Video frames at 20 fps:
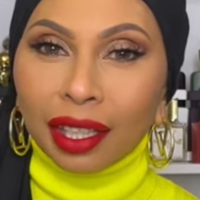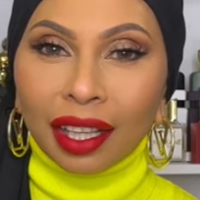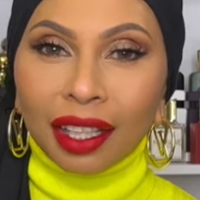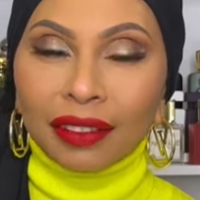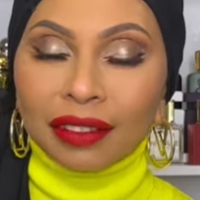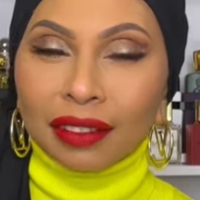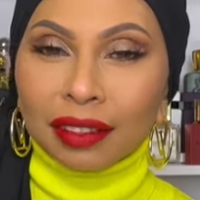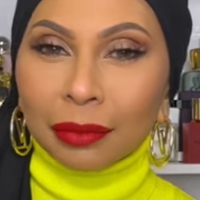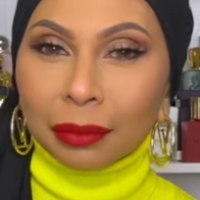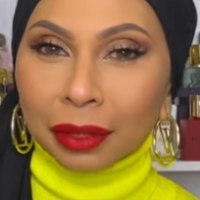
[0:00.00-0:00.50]
I
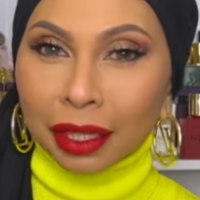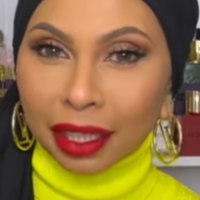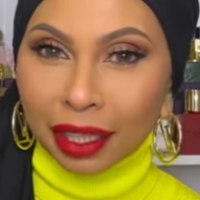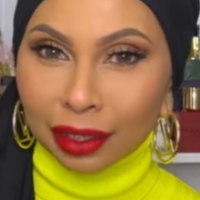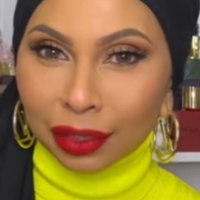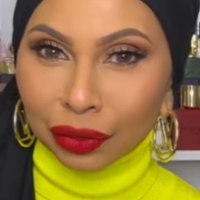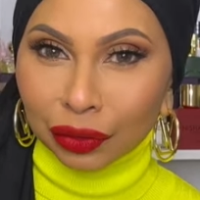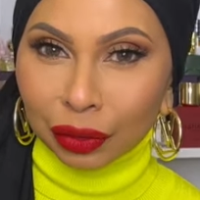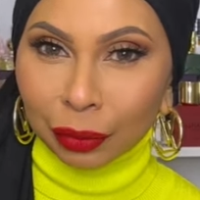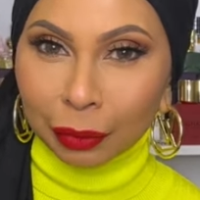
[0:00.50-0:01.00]
have something
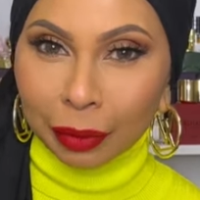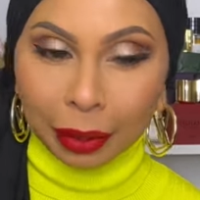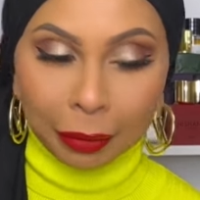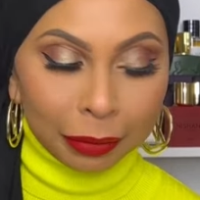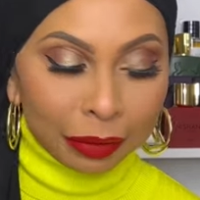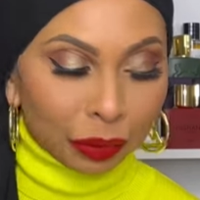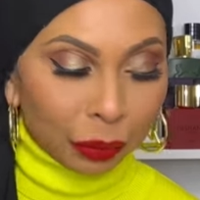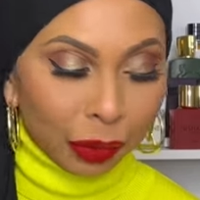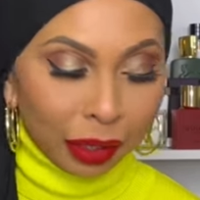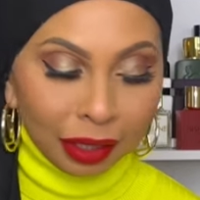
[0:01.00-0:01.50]
else from them
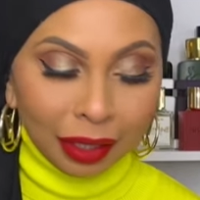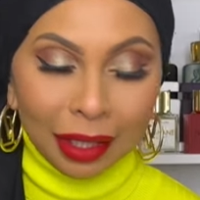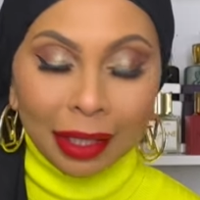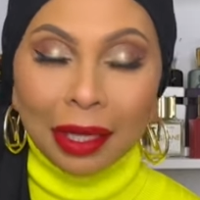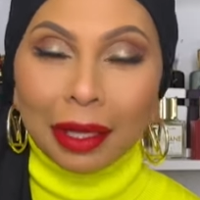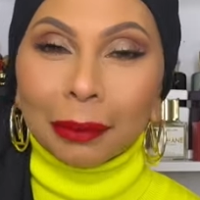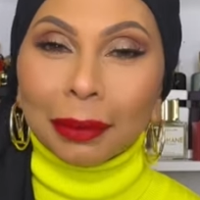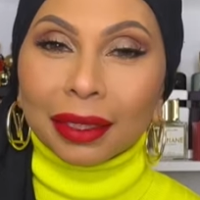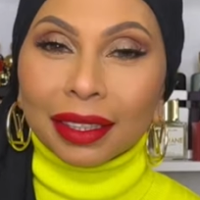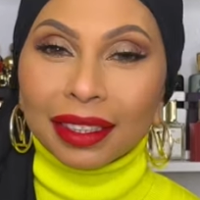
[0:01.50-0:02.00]
as well.
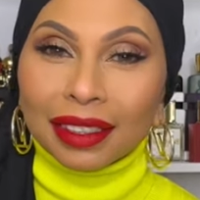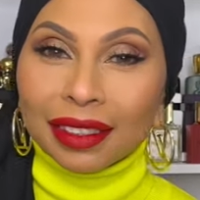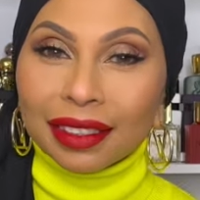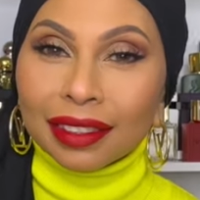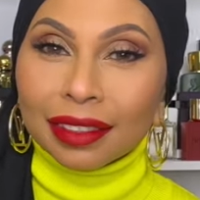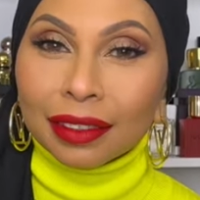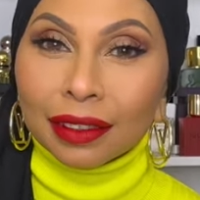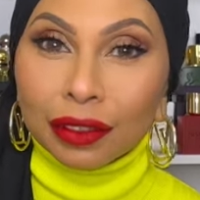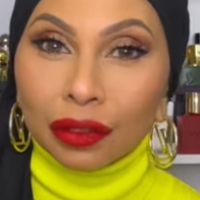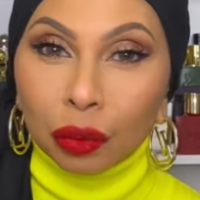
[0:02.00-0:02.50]
But
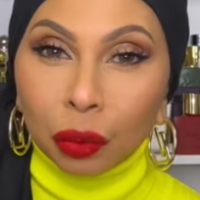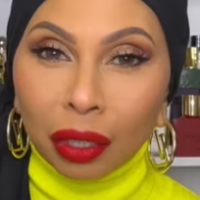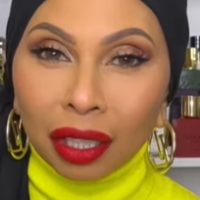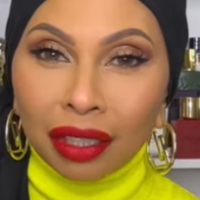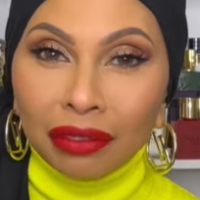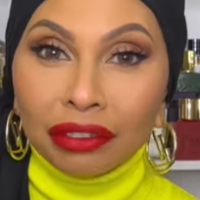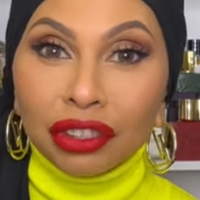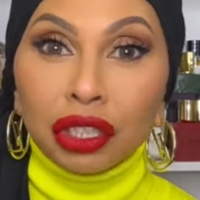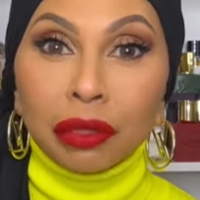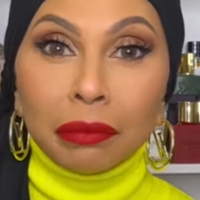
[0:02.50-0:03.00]
Encens
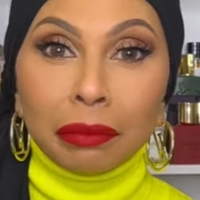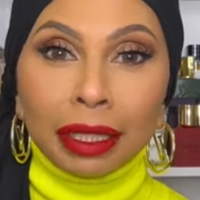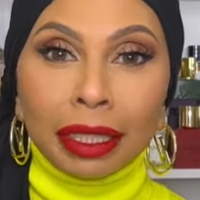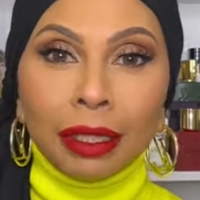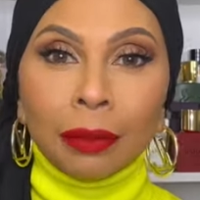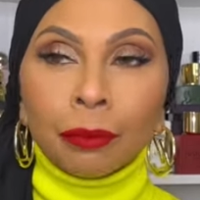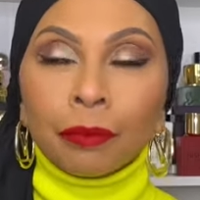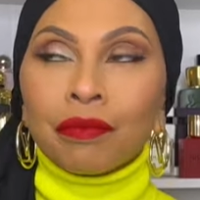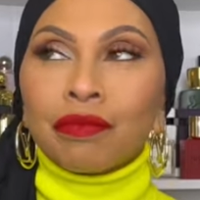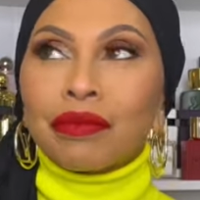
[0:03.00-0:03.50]
Suave, to me,